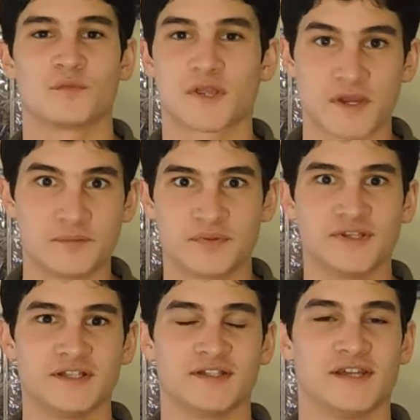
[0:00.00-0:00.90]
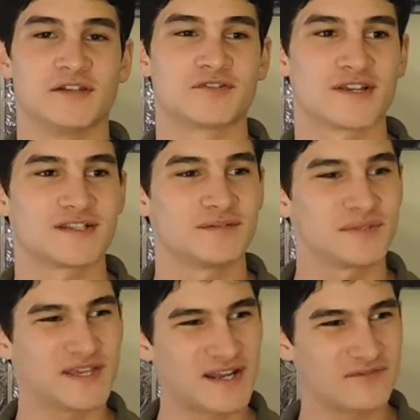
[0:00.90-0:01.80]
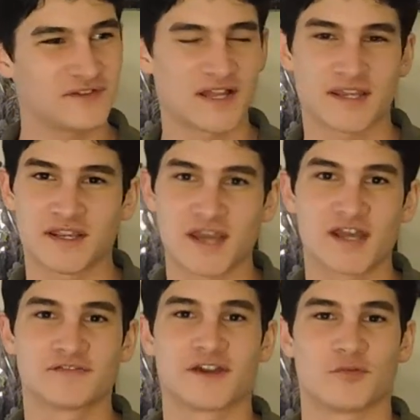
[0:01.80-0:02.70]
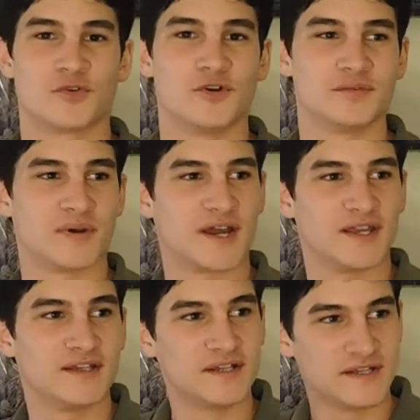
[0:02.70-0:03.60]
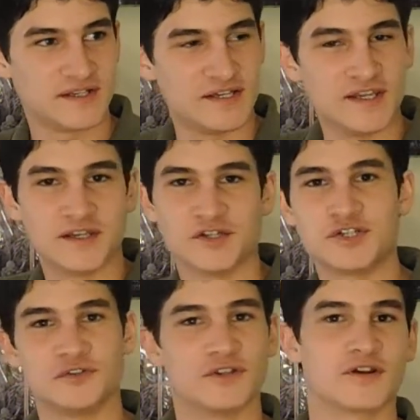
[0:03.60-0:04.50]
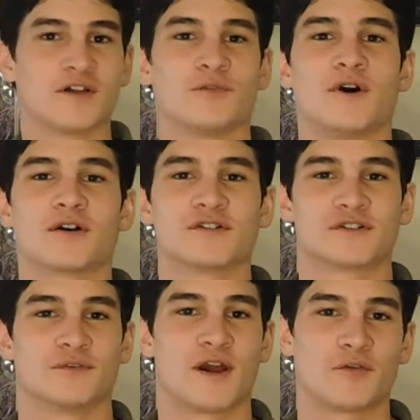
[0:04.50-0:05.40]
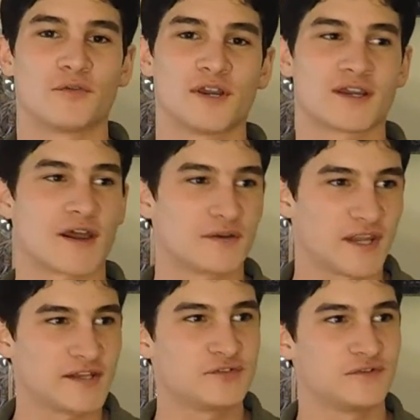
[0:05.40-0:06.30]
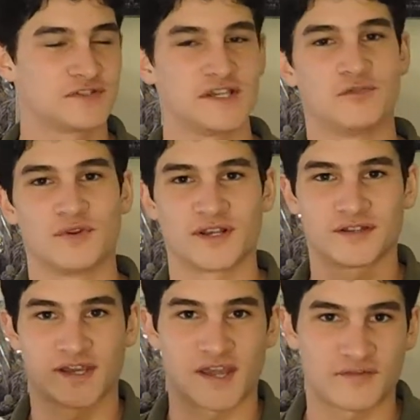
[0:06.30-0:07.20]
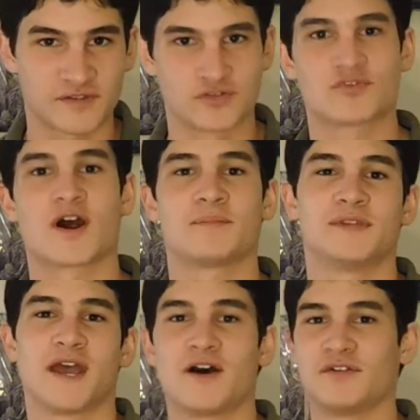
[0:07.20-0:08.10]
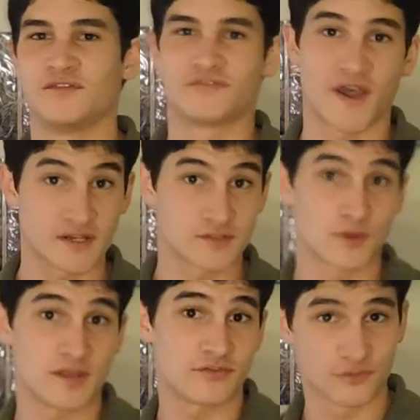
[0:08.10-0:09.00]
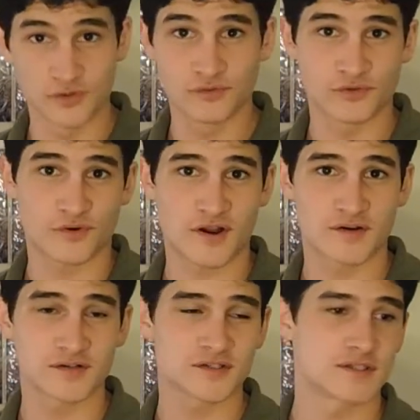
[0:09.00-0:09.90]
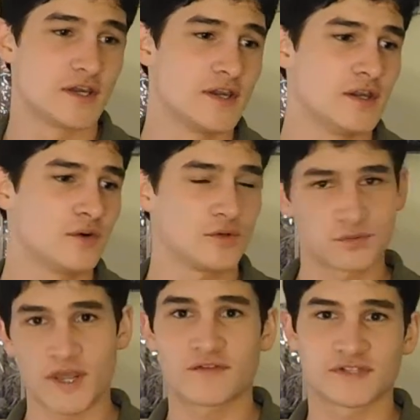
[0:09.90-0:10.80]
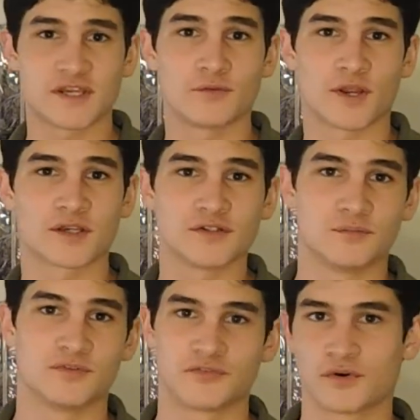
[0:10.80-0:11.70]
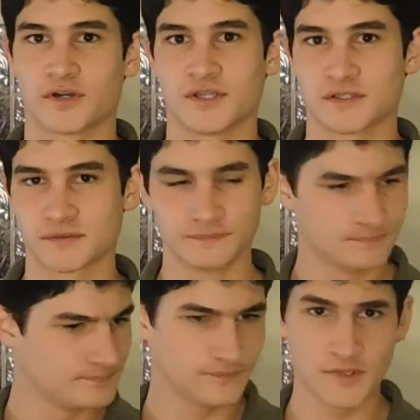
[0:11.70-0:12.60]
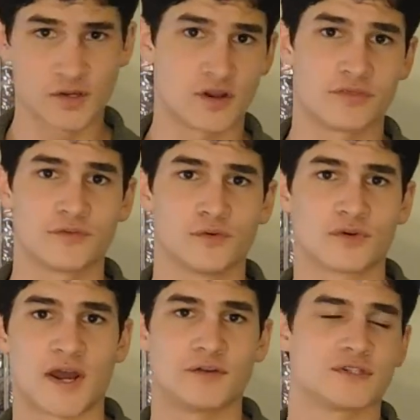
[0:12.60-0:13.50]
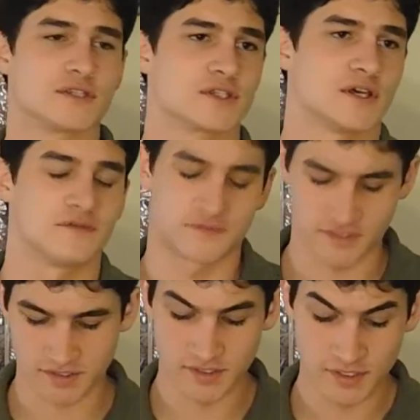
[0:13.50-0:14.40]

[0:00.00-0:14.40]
completely interested, but then I feel like it kind of got ruined by Negan shooting all the walkers around Rick. I would like to have seen Rick have to drop down and fight his way through the walkers, which we have seen Rick do before. He's gone through crowds and stuff. It's